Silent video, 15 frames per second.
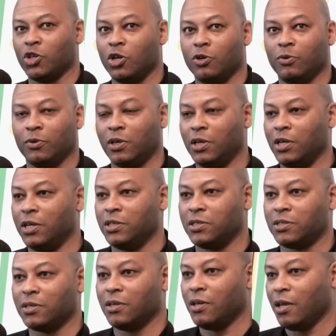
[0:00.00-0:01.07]
show
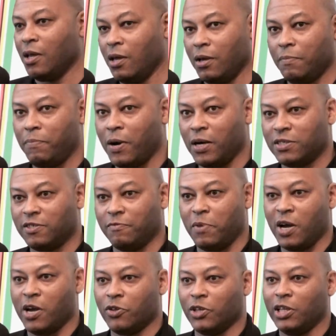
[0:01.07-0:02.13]
as part of
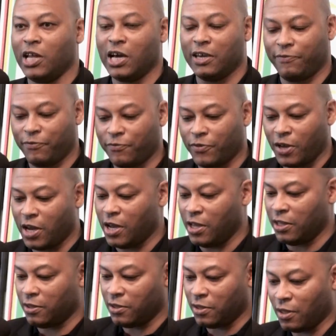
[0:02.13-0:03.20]
my other life.
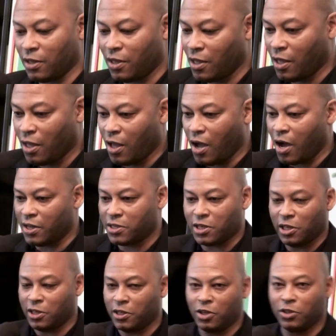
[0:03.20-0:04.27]
And I
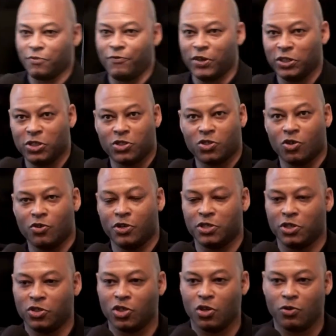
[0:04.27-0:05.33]
tell a lot of funny stories
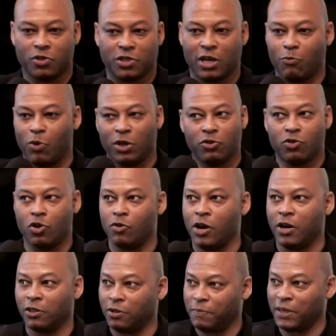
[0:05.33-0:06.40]
and jokes. And I wander
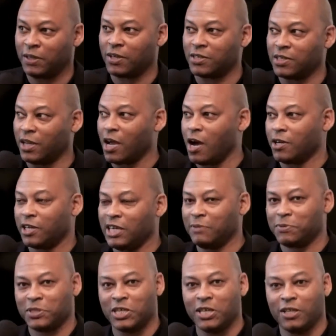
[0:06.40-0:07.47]
around a bit because I can't
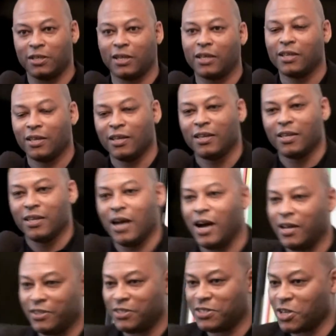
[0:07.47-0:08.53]
keep still.
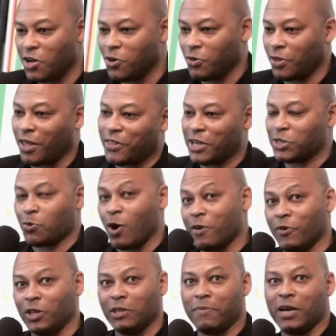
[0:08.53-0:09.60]
And so that's why I've
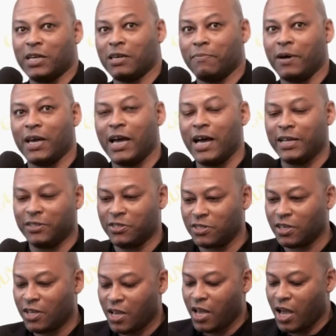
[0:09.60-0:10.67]
got the mic in my
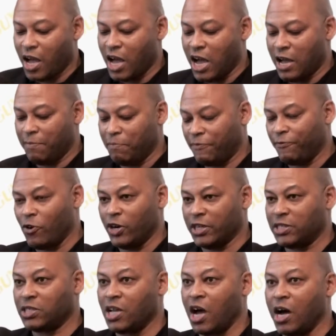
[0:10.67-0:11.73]
hands. And before I
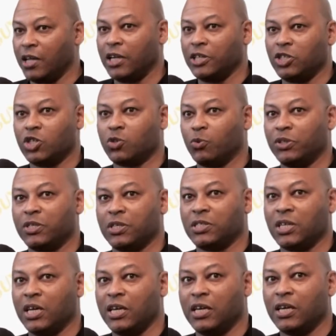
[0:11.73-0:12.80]
start, I just want to
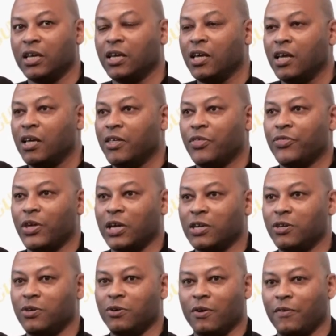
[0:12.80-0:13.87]
say
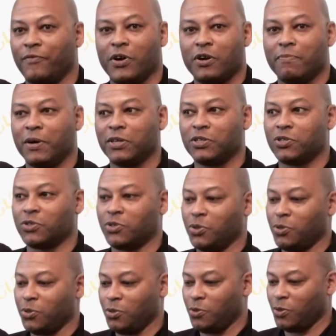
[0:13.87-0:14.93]
thank you very much
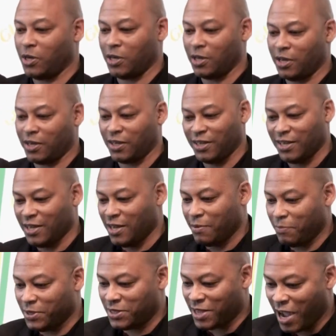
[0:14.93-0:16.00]
to uh,
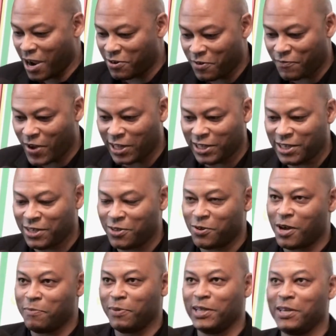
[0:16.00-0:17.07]
Mr. Arif Ali, who
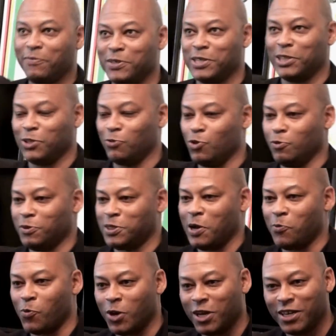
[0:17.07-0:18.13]
I believe is in the room
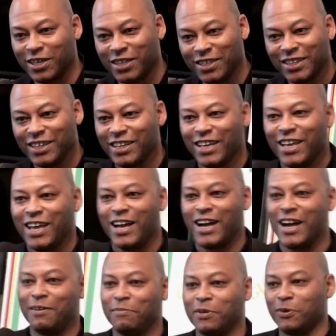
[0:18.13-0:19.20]
somewhere.
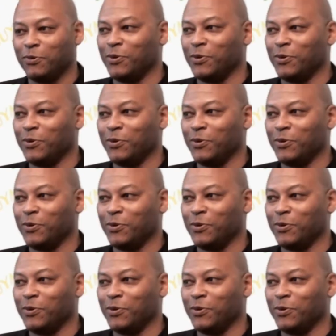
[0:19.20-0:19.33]
Um, he,